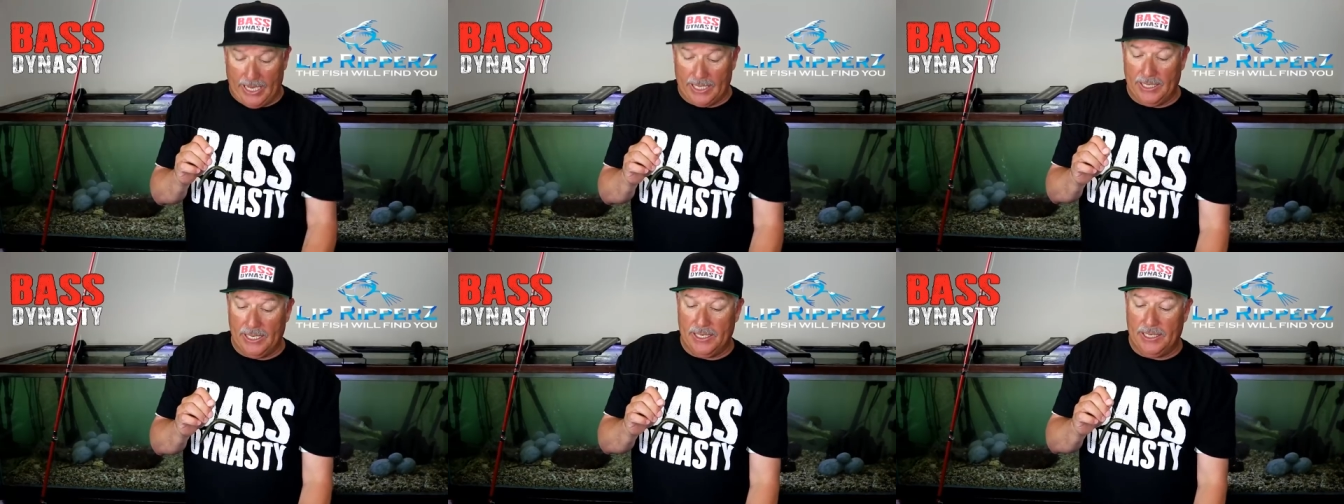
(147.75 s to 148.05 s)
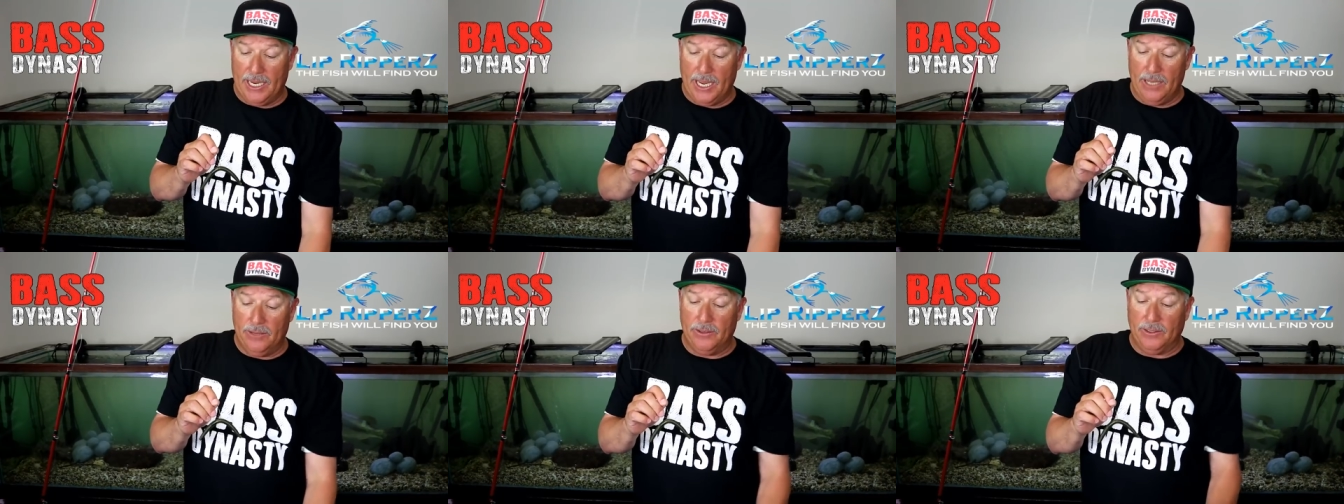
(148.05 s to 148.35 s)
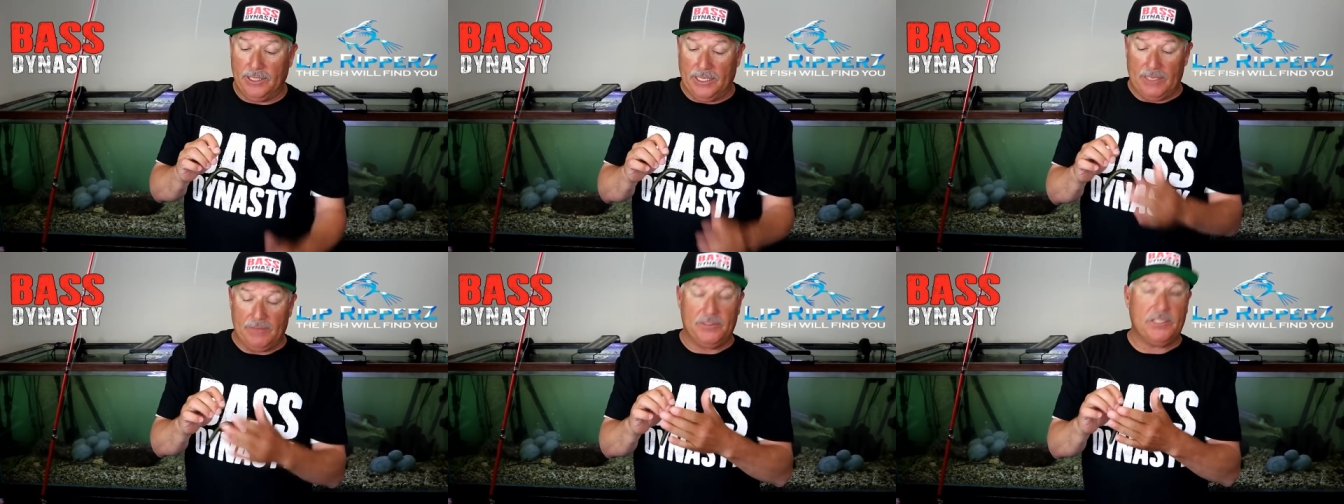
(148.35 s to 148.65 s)
getting it down
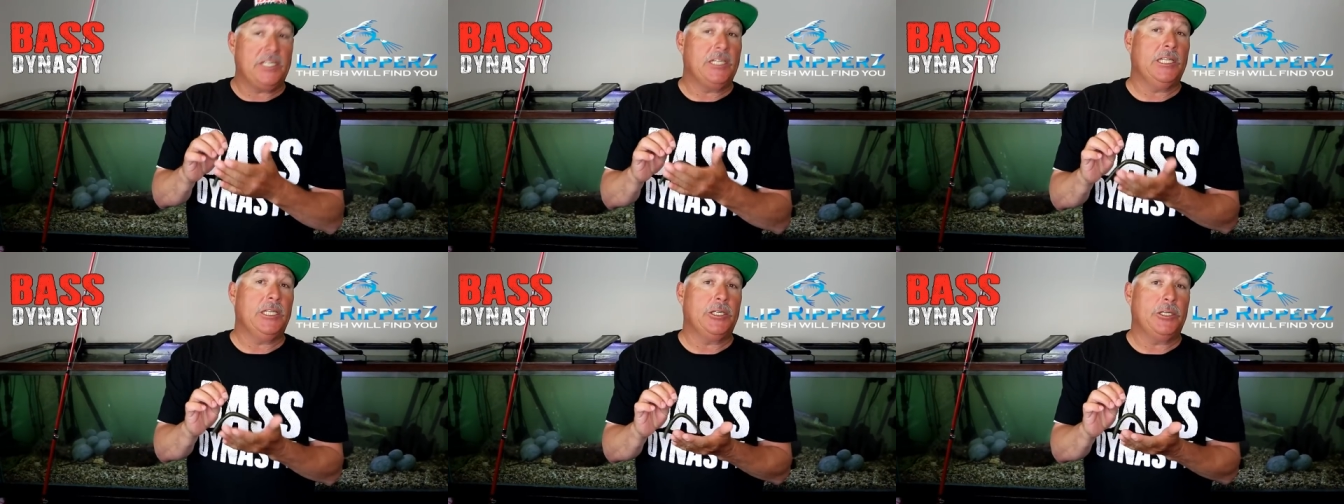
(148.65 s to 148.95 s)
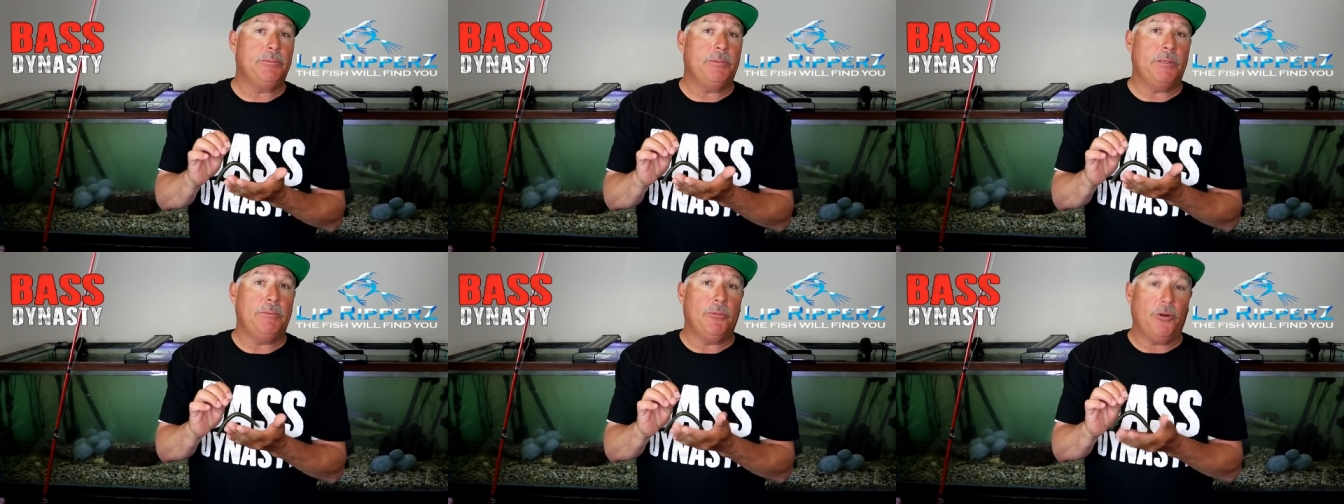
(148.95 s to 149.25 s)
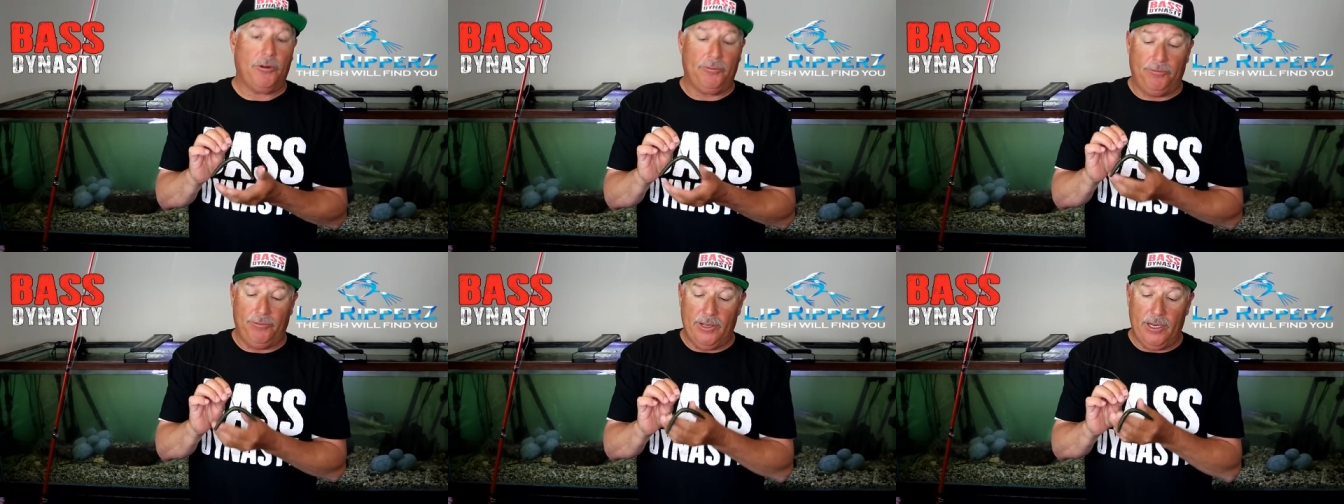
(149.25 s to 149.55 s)
there, gives it a little bit
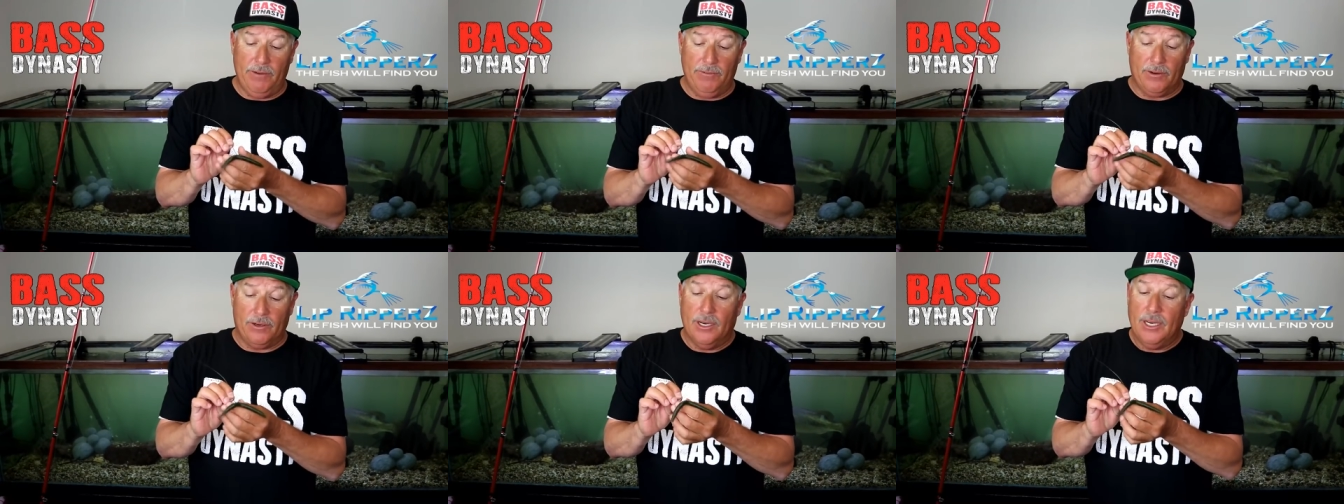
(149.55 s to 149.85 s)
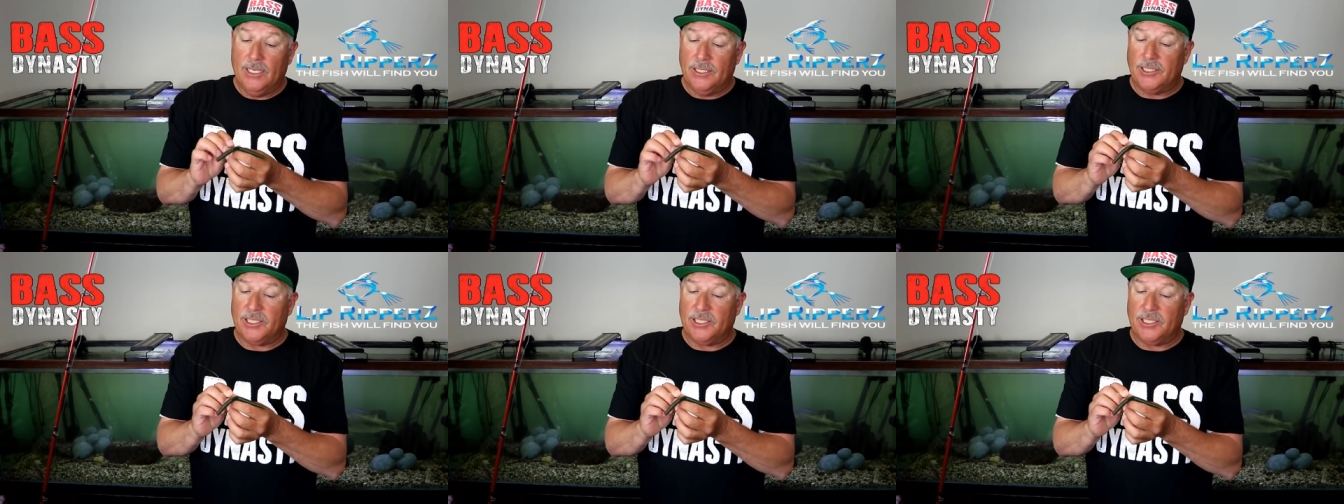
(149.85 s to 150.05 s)
more flavor,